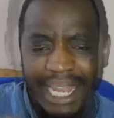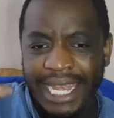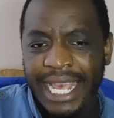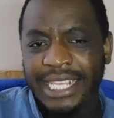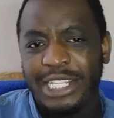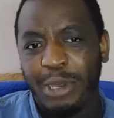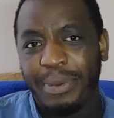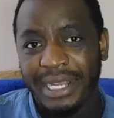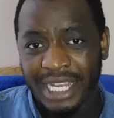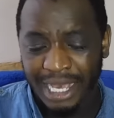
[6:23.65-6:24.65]
Next
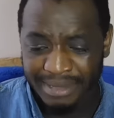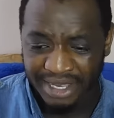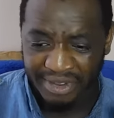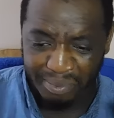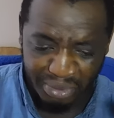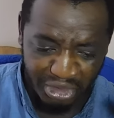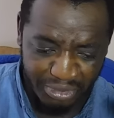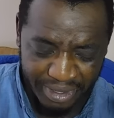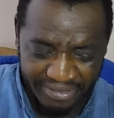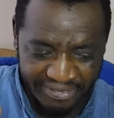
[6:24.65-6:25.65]
up, in terms of
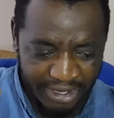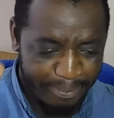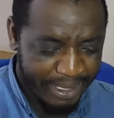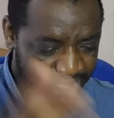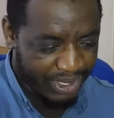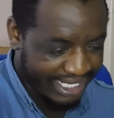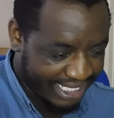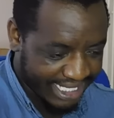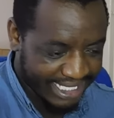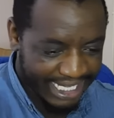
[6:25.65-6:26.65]
improvement from PES
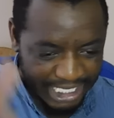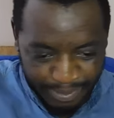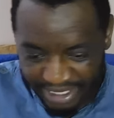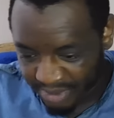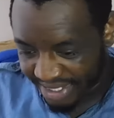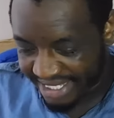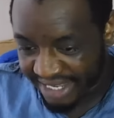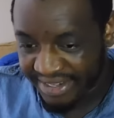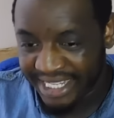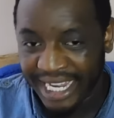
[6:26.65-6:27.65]
2016 to PES
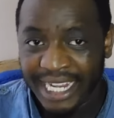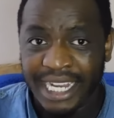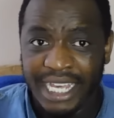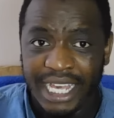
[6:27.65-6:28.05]
2017,